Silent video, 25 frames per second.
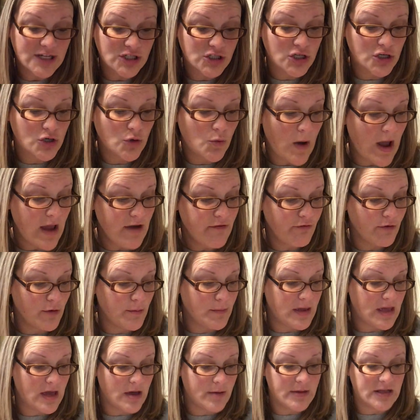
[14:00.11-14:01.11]
it away
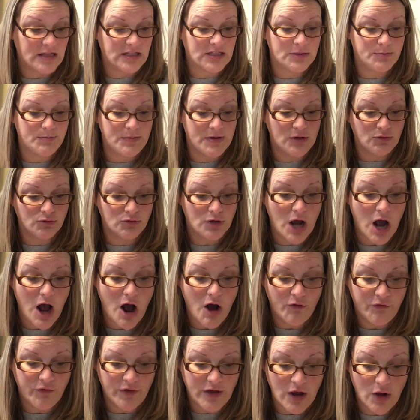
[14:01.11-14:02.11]
from him and spilled
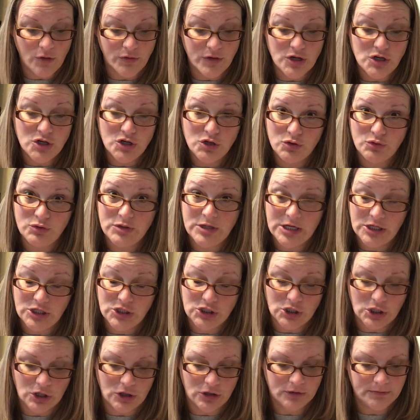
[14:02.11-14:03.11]
coffee on the new
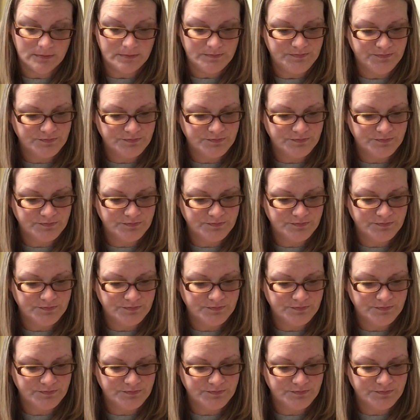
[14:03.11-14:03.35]
t-shirt.